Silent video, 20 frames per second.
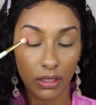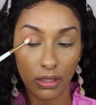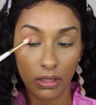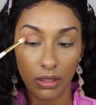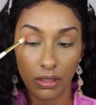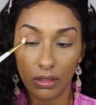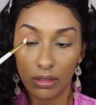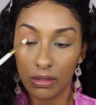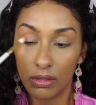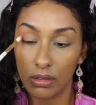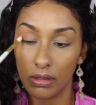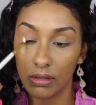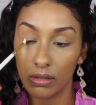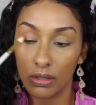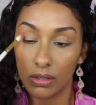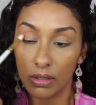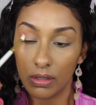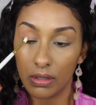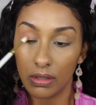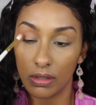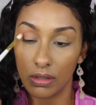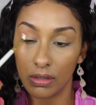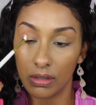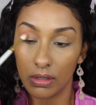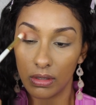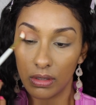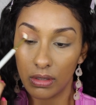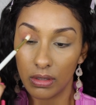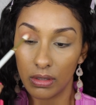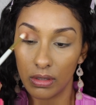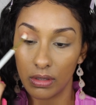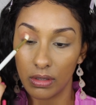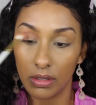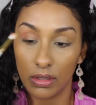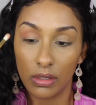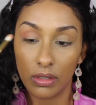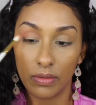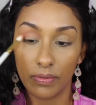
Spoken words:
(no one is talking)